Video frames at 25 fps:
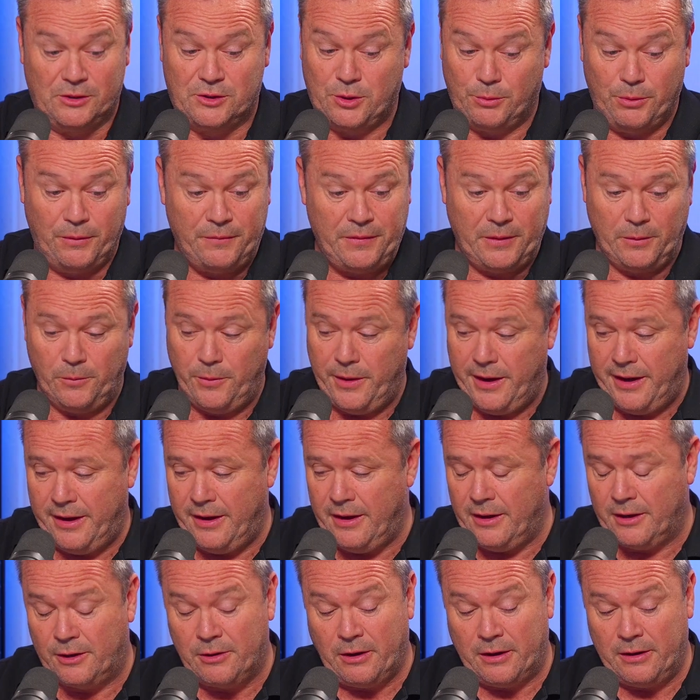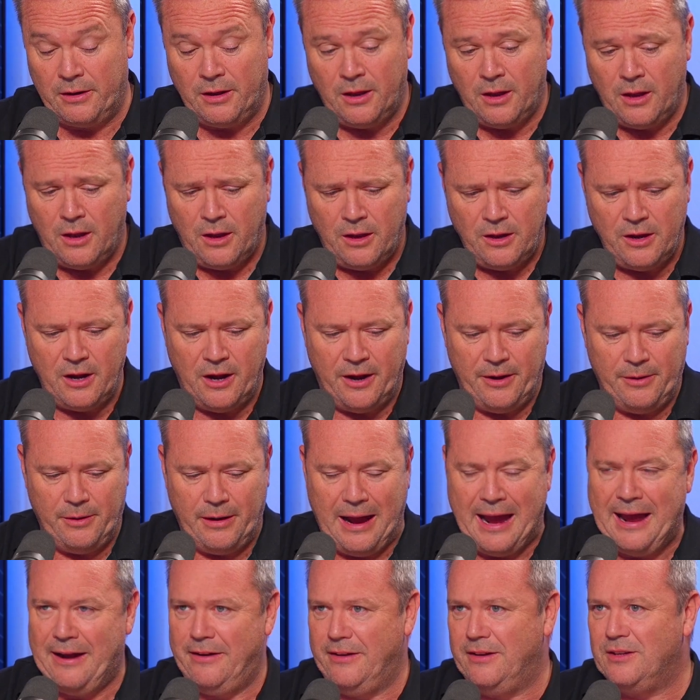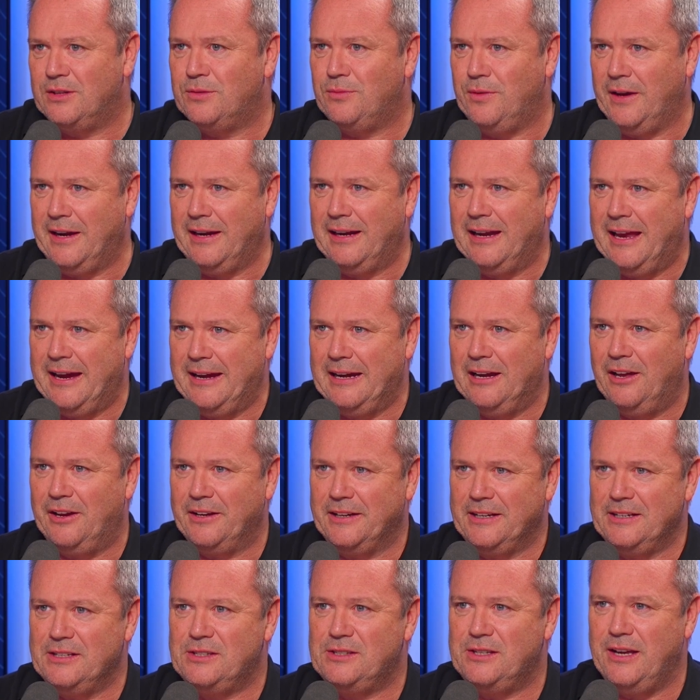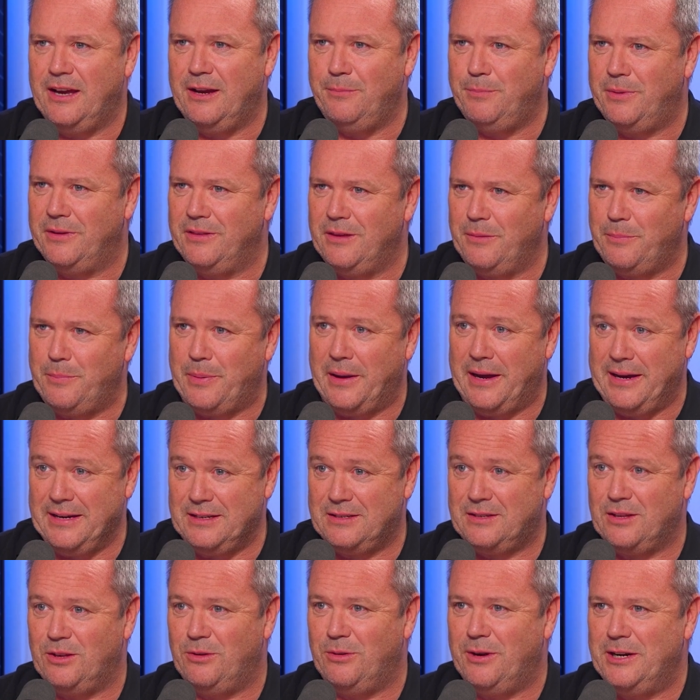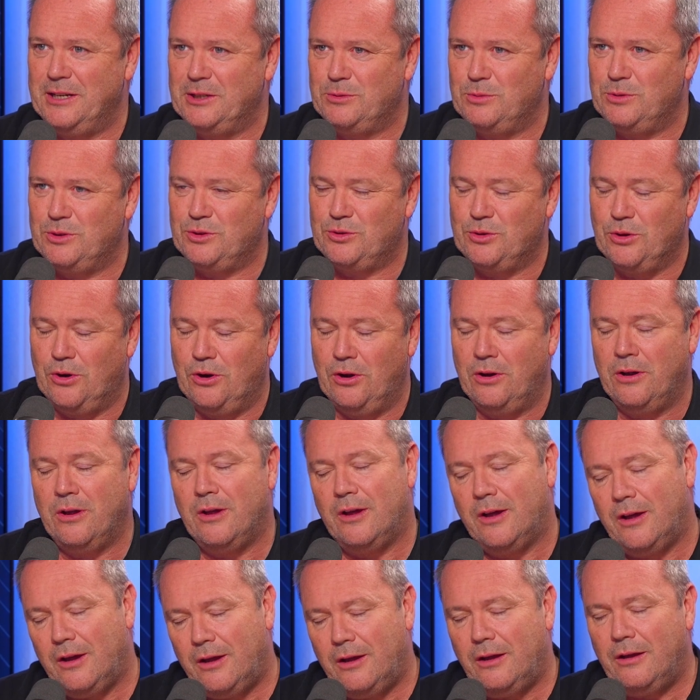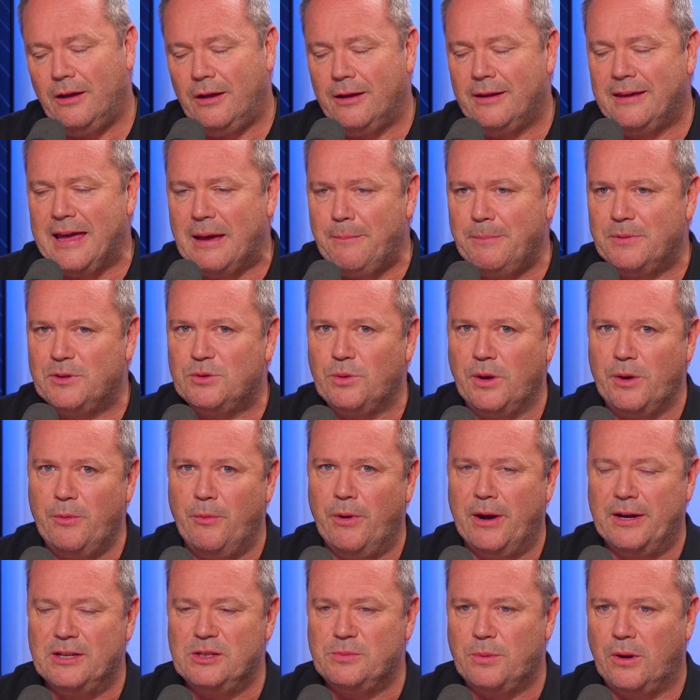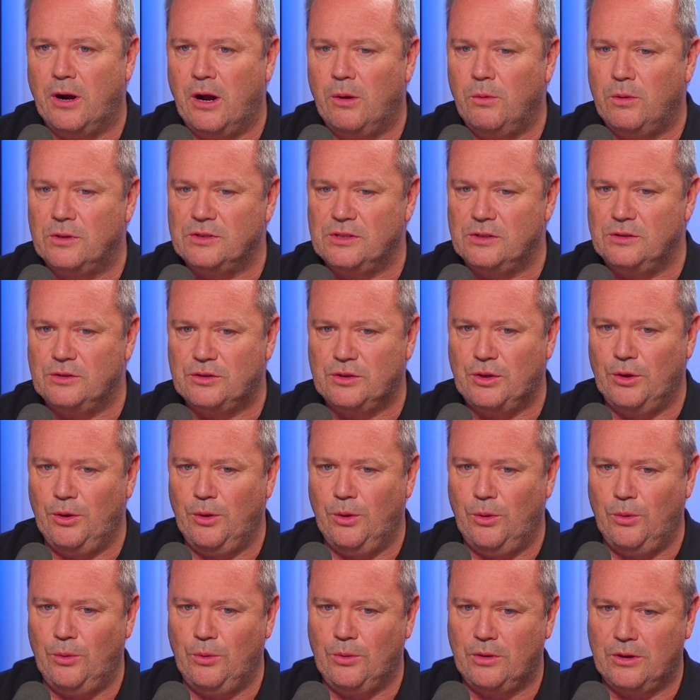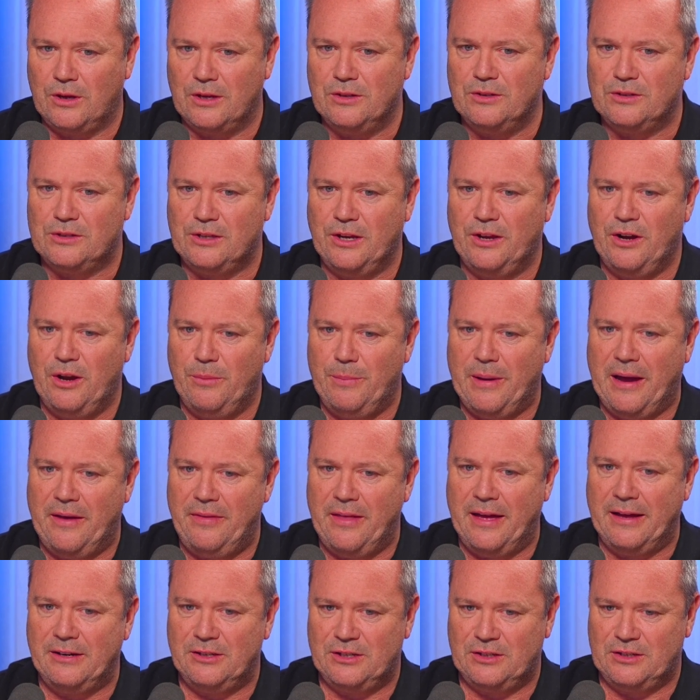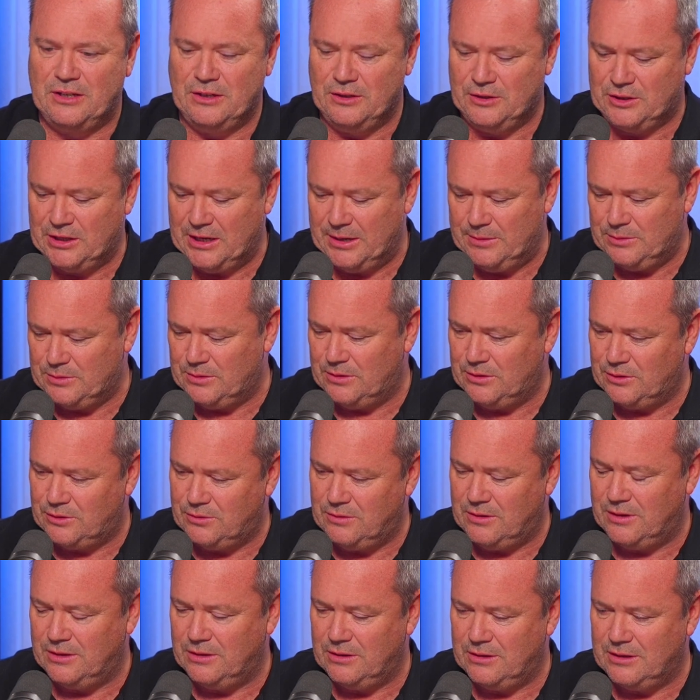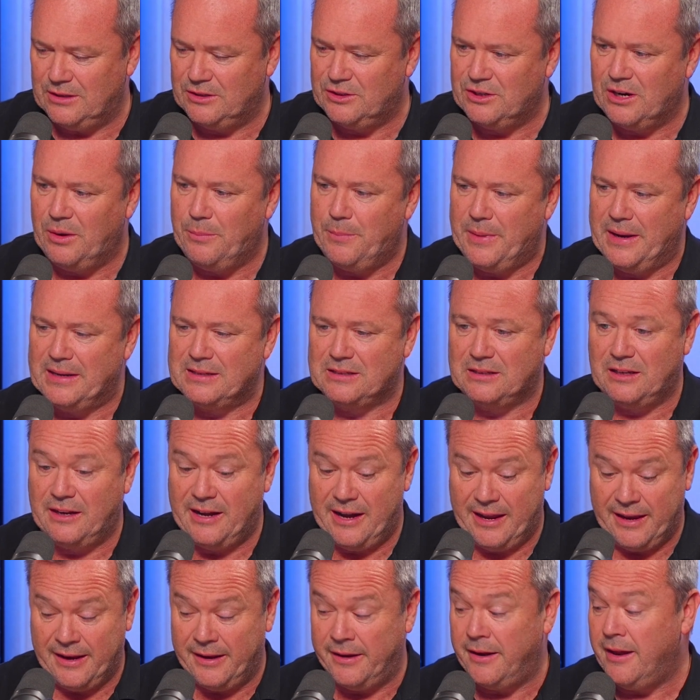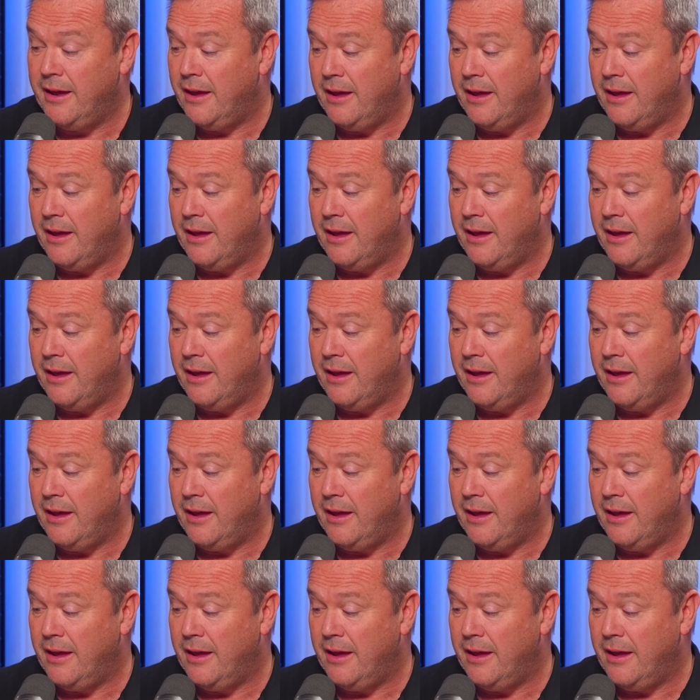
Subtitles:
a terrific win. It got, out on its feet late, like you said, but the pace of the race was strong. A gap between runs, but I wasn't too concerned about that, just in terms of the jump outs leading in.